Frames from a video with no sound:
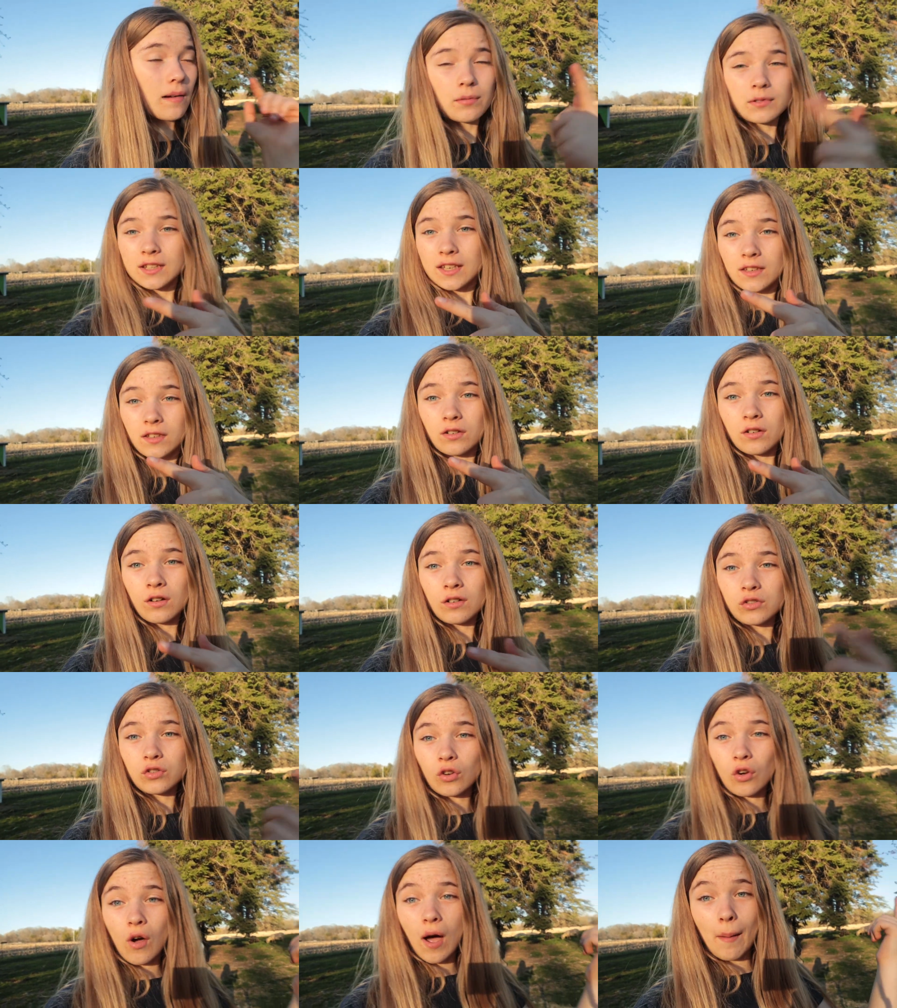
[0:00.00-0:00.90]
couple days ago,
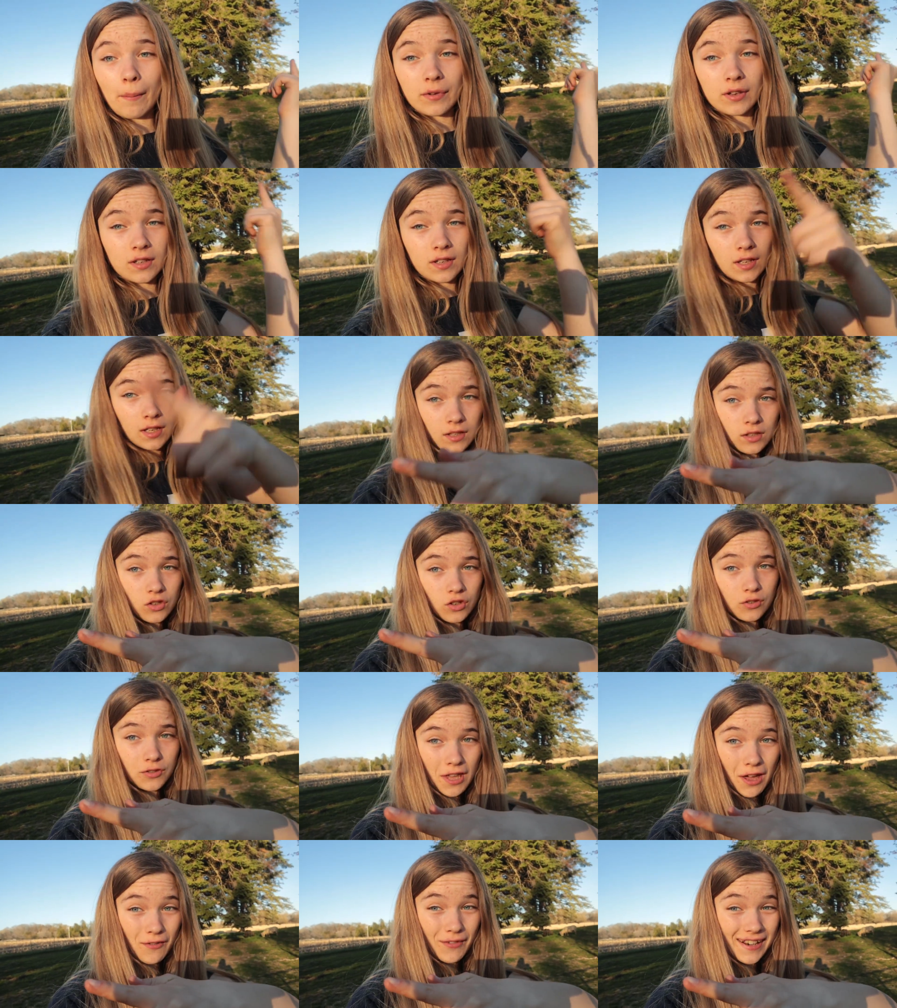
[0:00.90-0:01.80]
so I'm gonna
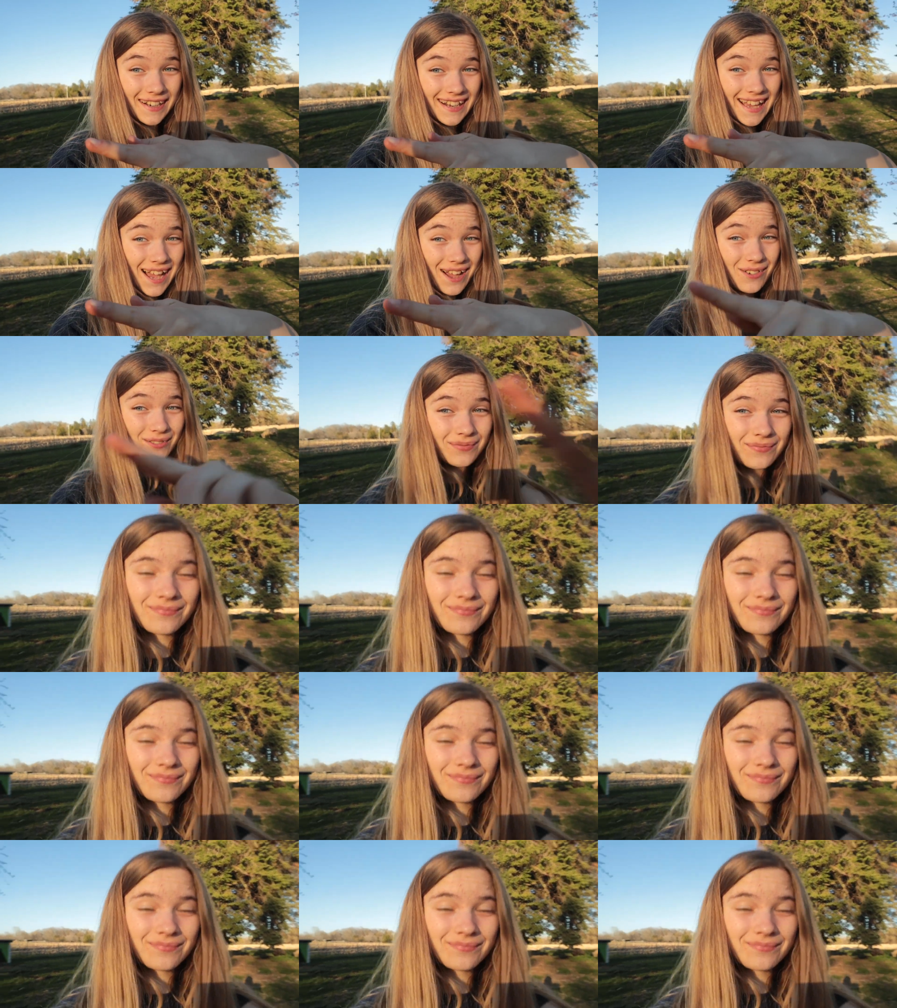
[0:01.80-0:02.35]
insert that right now.